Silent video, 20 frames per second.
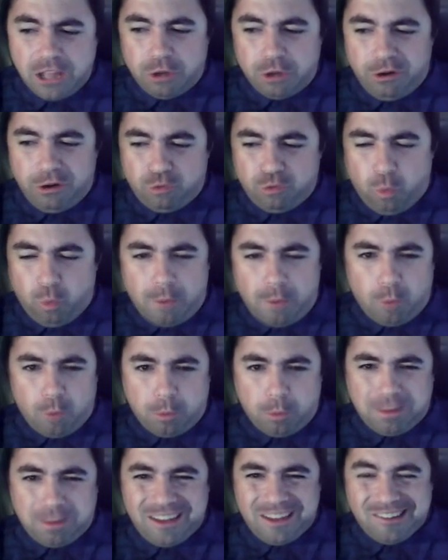There is one
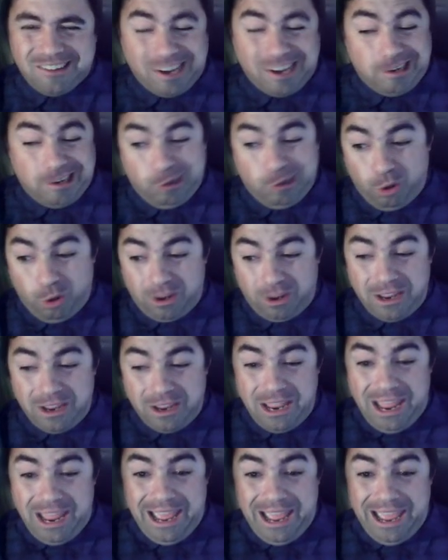more place I could look.
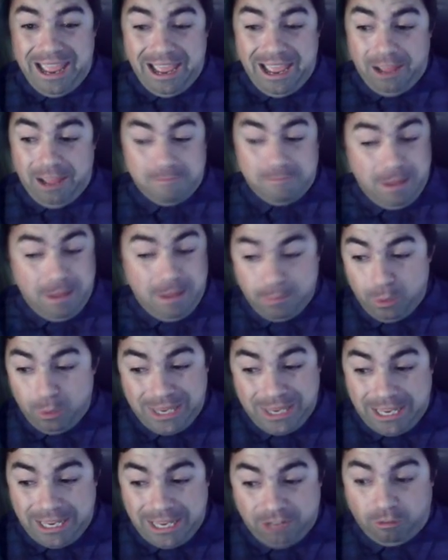Uh, maybe we
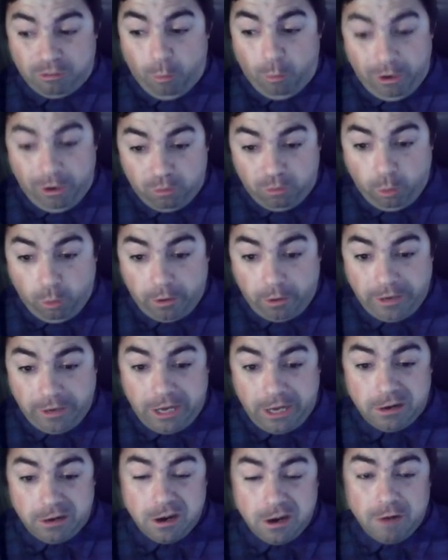can get some wastewater
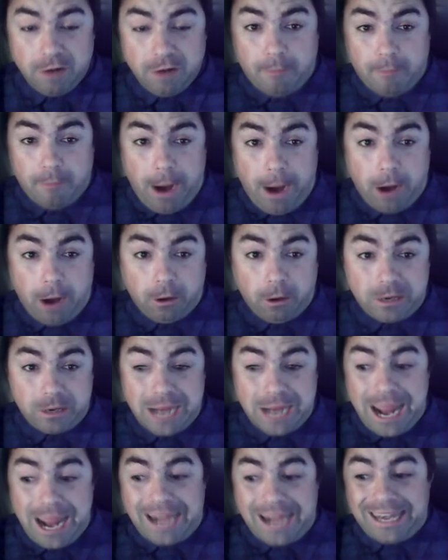data from Ireland.
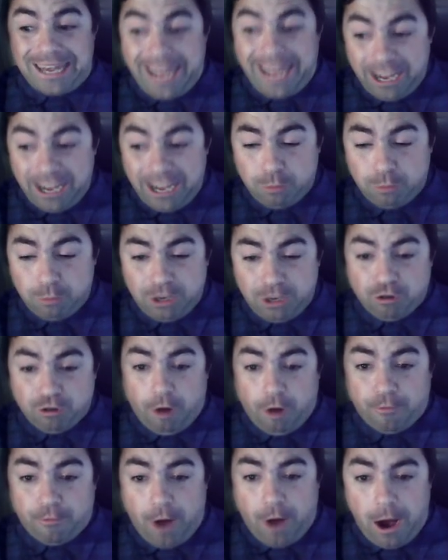Last we
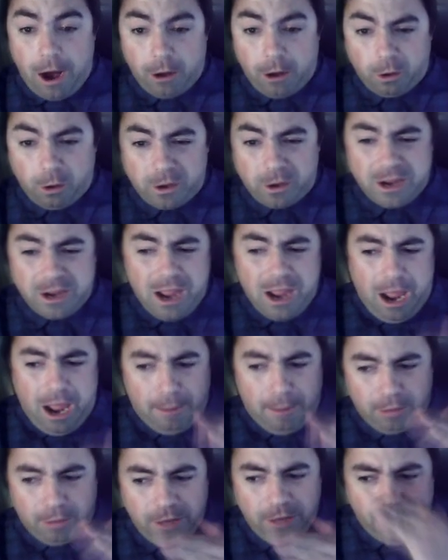saw for Ireland,
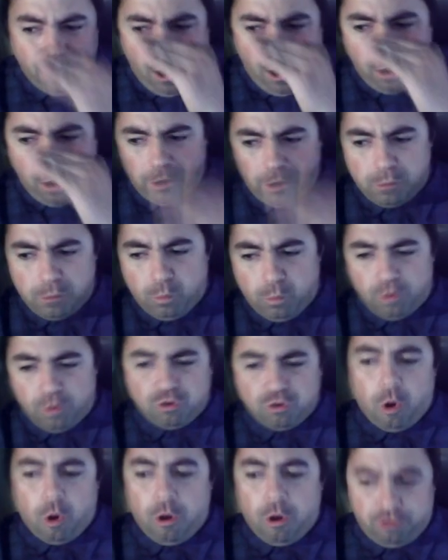I believe Ireland
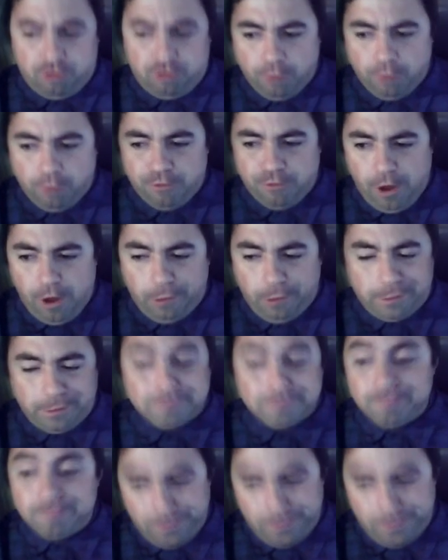was also following